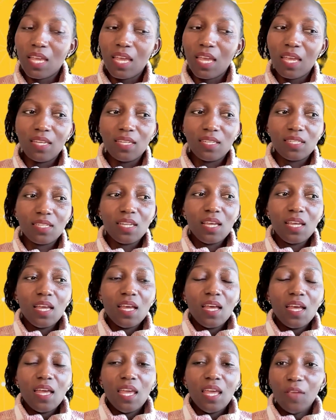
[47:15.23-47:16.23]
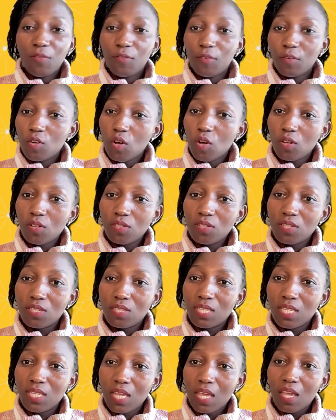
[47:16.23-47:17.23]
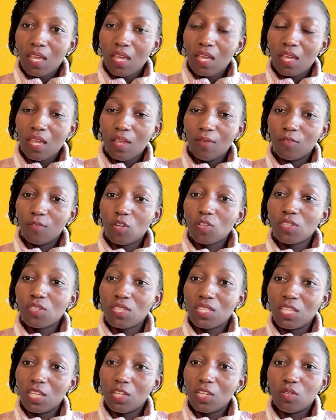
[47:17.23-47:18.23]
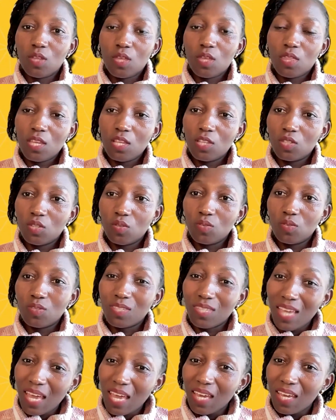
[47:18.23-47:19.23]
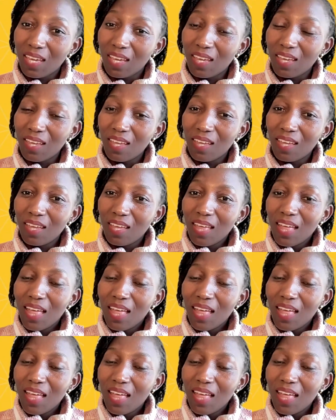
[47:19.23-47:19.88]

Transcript: And if you don't if you don't stick to the things you say,